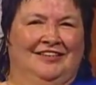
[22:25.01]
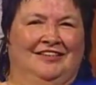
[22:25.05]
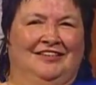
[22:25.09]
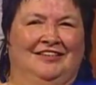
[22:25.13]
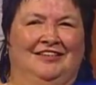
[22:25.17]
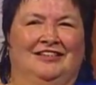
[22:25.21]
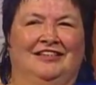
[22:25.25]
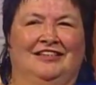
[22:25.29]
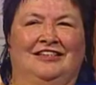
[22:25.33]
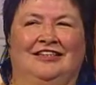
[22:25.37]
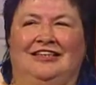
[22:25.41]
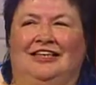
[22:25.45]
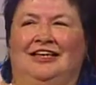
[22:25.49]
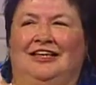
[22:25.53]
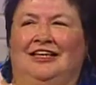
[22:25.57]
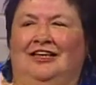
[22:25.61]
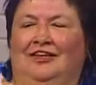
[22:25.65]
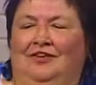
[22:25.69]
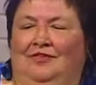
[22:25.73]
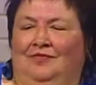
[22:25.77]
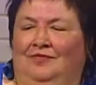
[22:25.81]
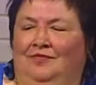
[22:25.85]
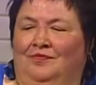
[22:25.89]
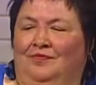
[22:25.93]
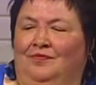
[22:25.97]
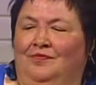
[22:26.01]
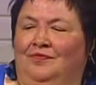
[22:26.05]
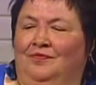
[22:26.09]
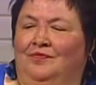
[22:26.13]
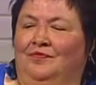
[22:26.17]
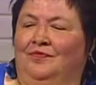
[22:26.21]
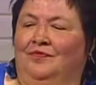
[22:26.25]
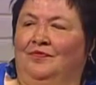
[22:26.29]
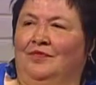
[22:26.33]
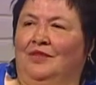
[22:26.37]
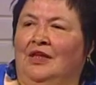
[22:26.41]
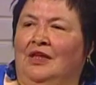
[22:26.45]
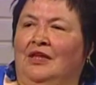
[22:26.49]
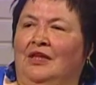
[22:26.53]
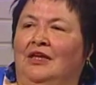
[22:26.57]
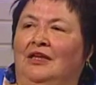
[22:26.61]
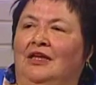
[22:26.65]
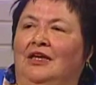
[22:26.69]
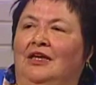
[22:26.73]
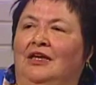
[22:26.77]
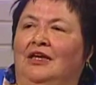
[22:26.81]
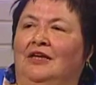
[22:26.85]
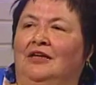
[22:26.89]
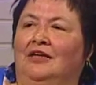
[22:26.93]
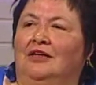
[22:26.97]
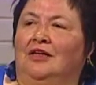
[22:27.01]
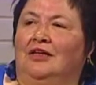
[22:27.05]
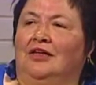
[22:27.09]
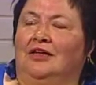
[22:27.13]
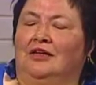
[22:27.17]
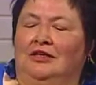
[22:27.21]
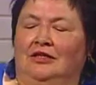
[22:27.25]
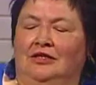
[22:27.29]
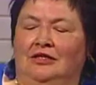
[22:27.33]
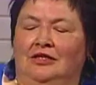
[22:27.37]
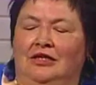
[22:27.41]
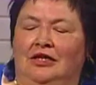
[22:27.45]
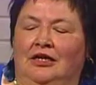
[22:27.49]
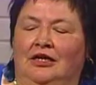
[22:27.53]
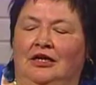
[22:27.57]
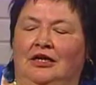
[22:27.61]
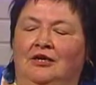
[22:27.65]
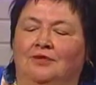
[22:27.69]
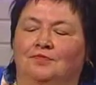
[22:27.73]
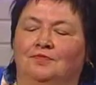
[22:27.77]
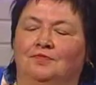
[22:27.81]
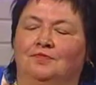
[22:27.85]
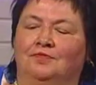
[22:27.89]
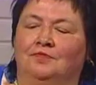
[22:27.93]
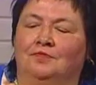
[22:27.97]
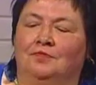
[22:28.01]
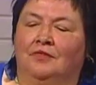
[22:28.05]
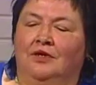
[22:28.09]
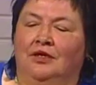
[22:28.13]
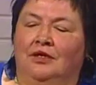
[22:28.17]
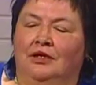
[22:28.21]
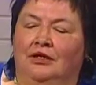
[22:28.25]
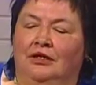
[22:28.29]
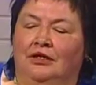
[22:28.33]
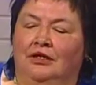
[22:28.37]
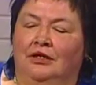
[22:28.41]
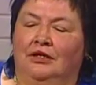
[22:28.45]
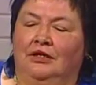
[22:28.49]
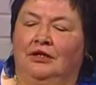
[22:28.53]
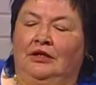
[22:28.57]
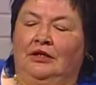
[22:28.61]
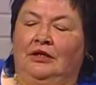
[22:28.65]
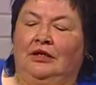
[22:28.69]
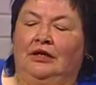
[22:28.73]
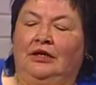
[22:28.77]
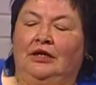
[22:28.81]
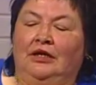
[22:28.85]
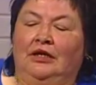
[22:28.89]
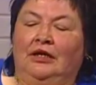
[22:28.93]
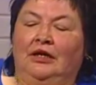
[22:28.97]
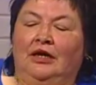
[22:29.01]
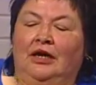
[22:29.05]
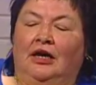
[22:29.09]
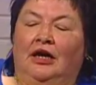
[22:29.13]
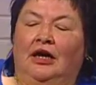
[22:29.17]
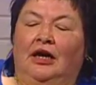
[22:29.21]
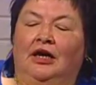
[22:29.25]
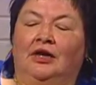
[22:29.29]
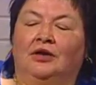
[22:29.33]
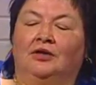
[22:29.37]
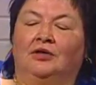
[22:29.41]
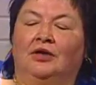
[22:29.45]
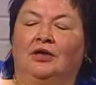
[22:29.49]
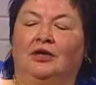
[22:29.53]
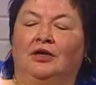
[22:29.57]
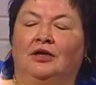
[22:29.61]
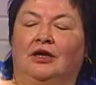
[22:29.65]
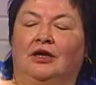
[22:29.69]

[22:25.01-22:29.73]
to talk about. Yeah. So, okay. You yeah, say one and I want to talk um, about emotion or two. I